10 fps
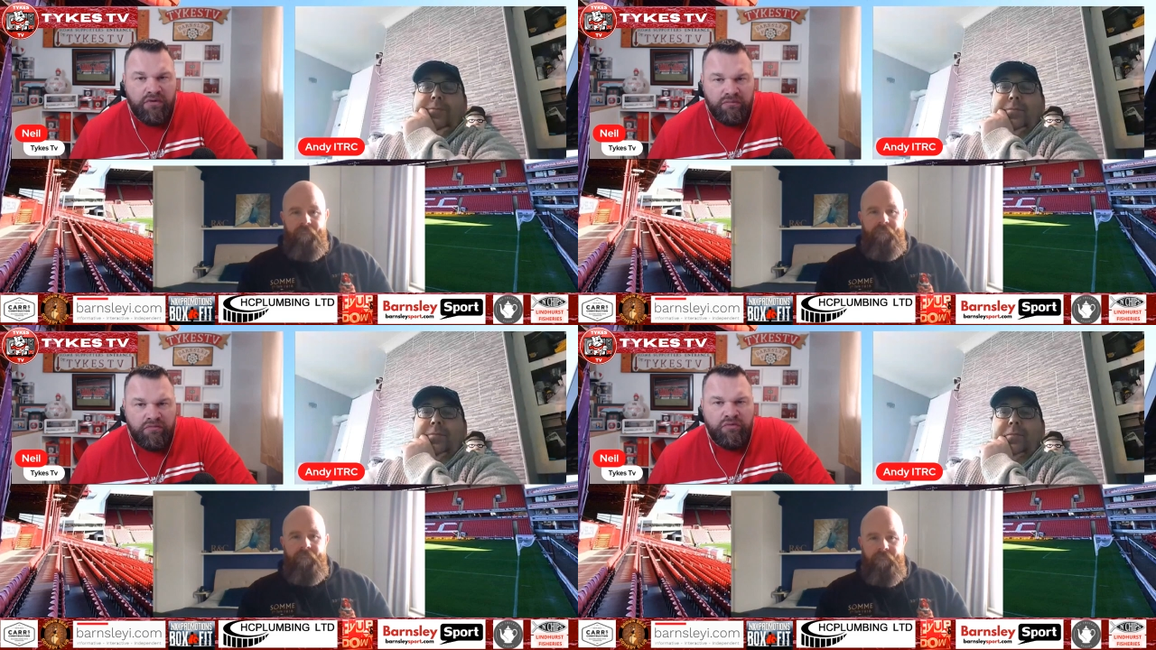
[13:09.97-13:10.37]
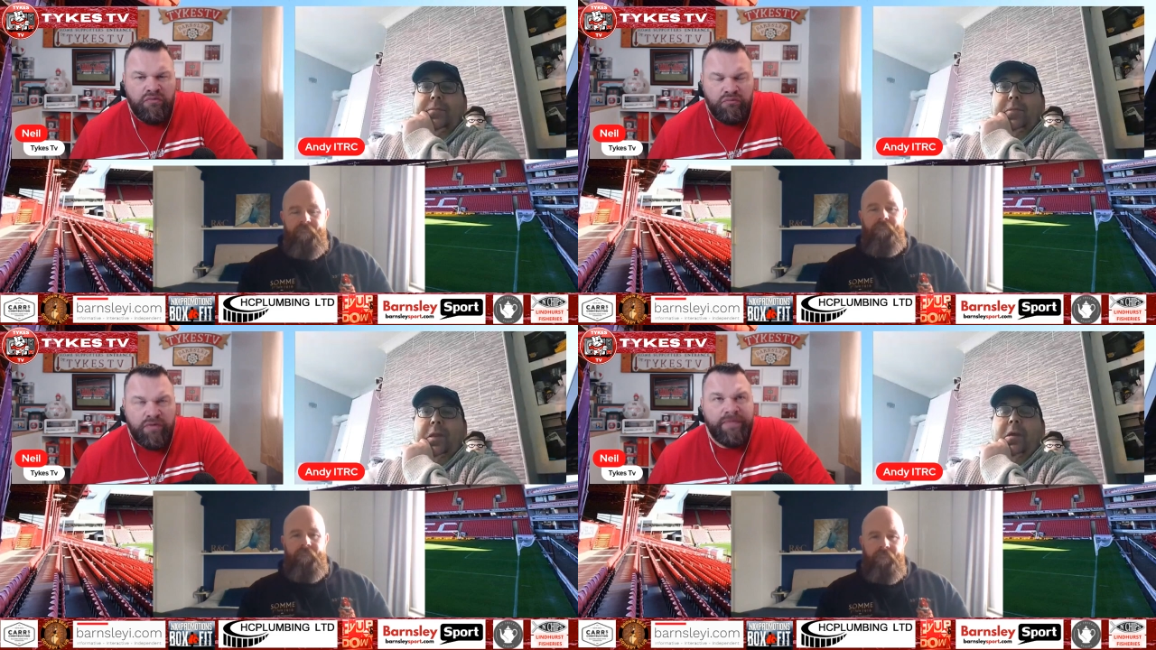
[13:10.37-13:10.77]
Speaker 1: We look, we,
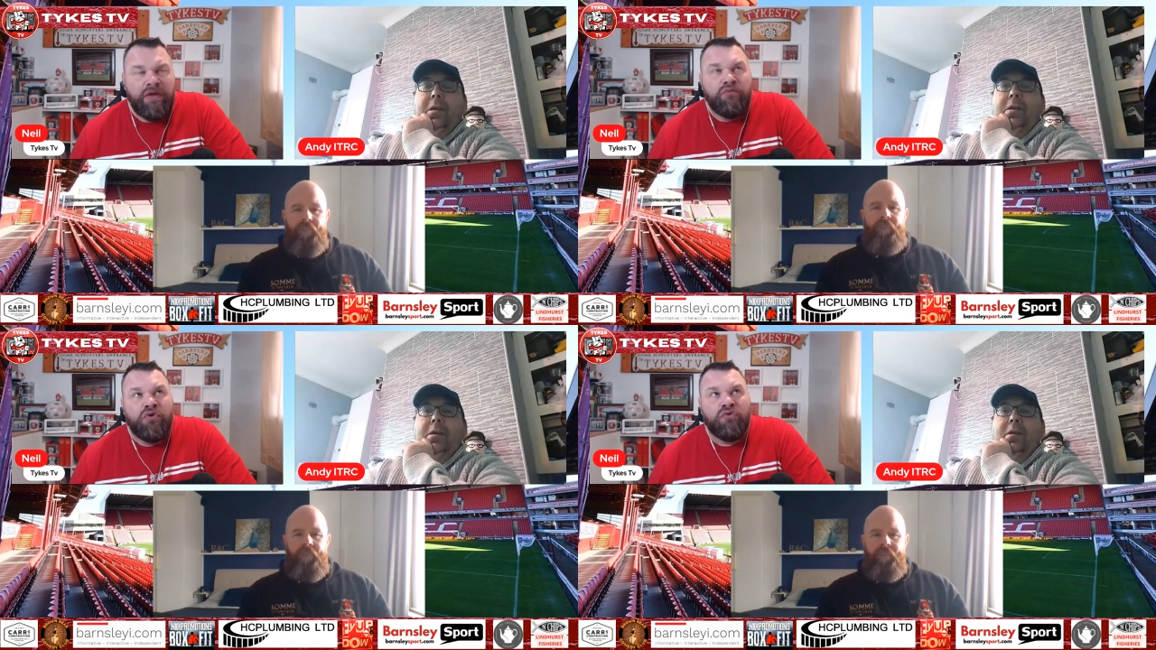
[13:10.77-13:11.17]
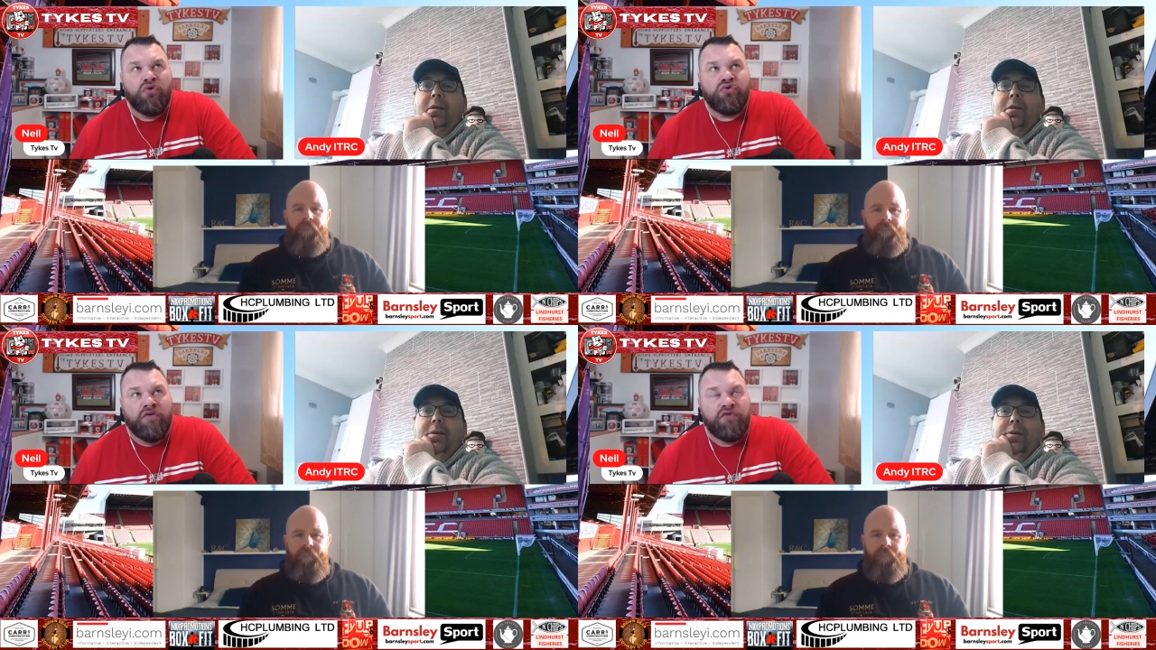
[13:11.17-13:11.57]
we don't
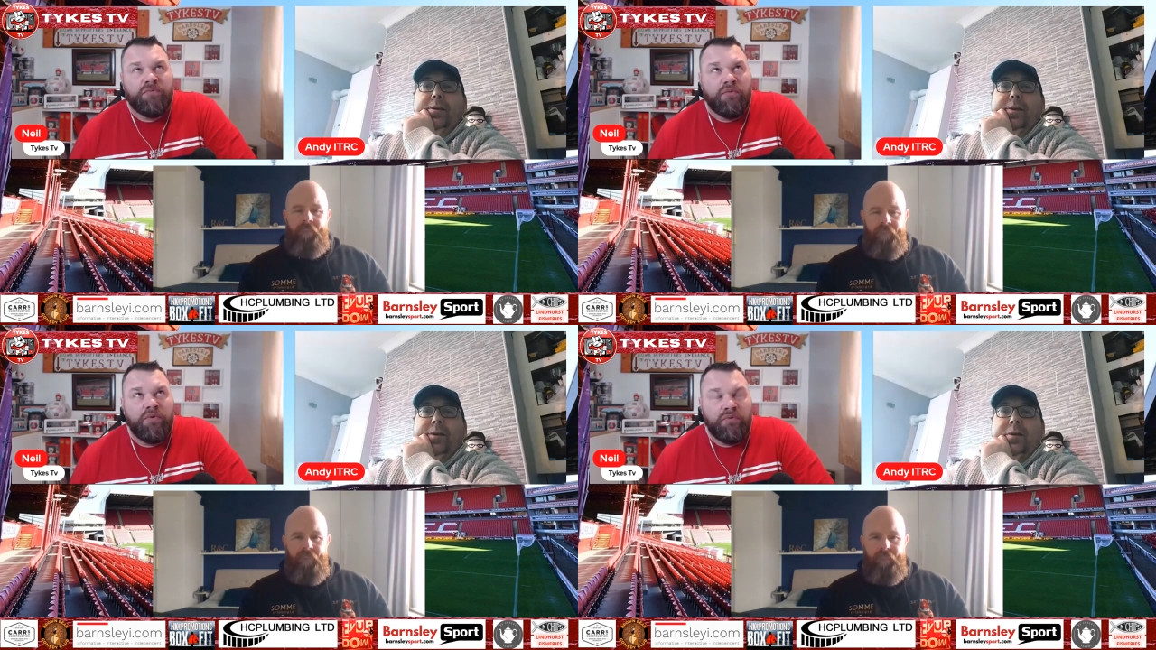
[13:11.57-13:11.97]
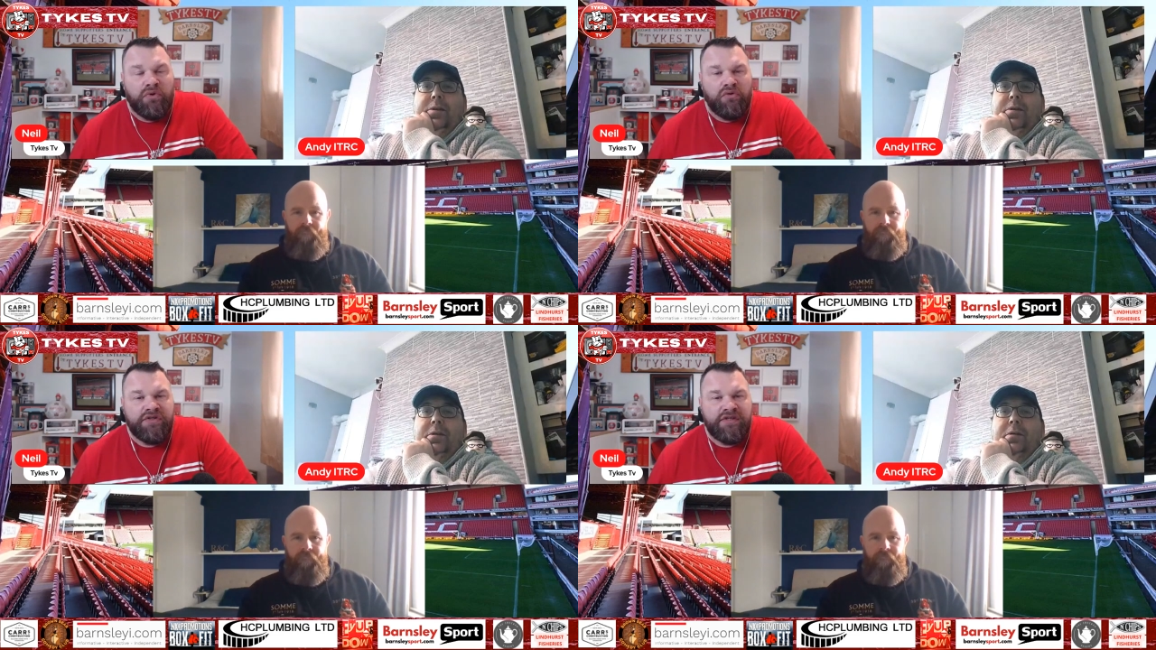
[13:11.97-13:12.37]
look comfortable, but we
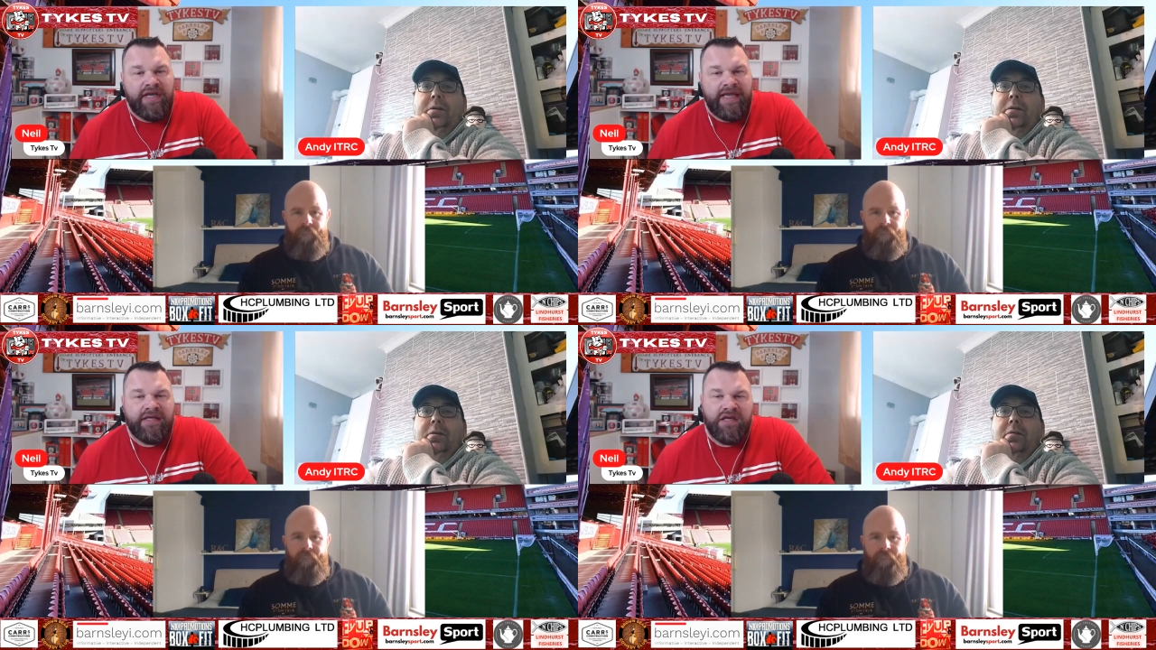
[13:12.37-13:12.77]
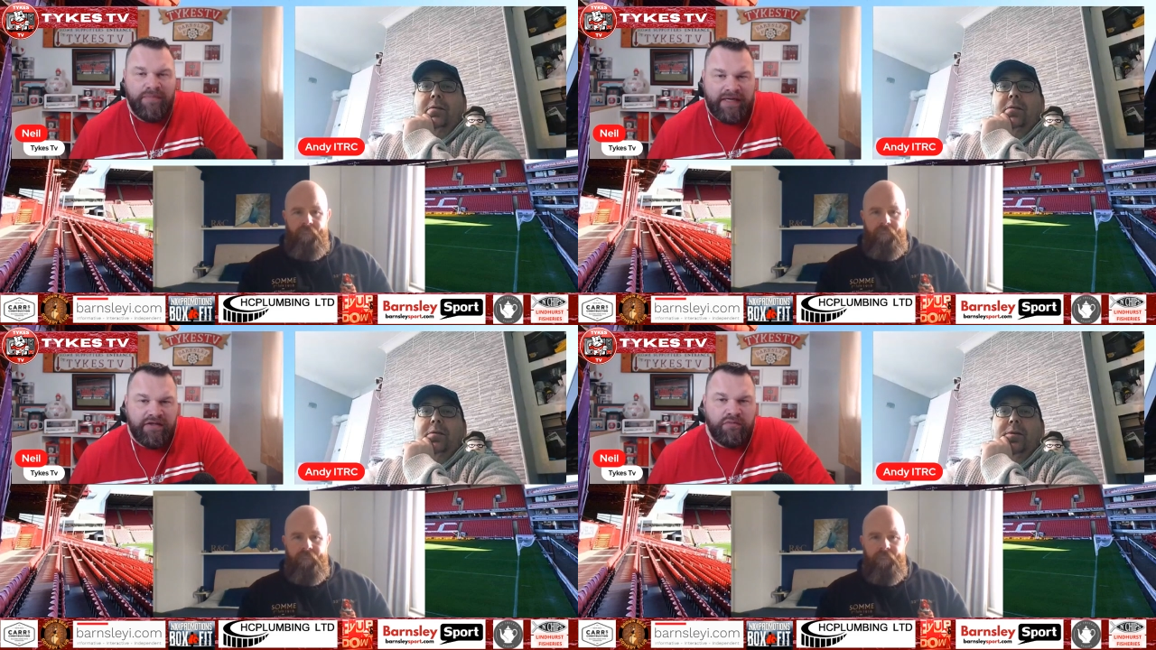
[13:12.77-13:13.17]
looked in
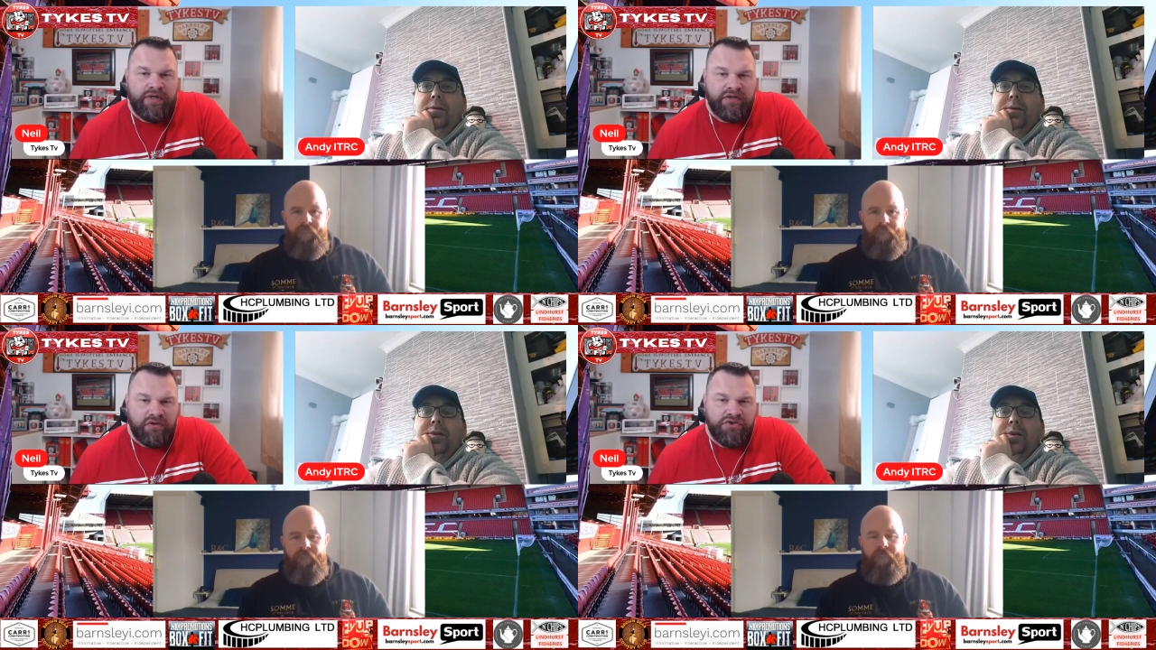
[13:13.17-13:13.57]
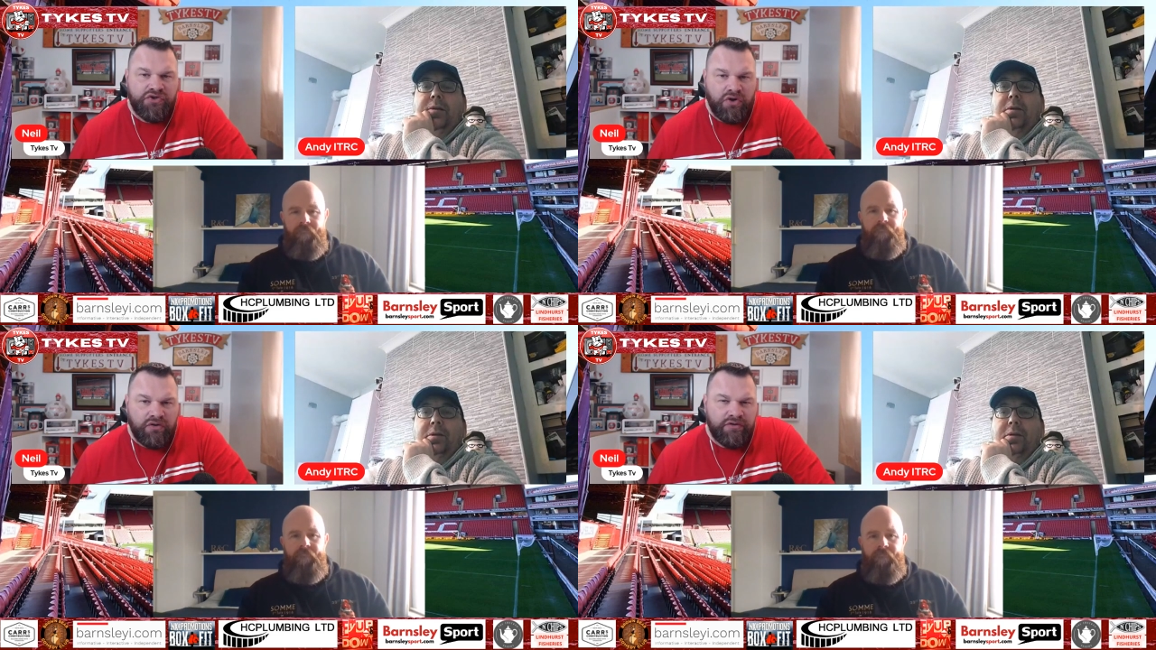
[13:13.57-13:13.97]
command and in control of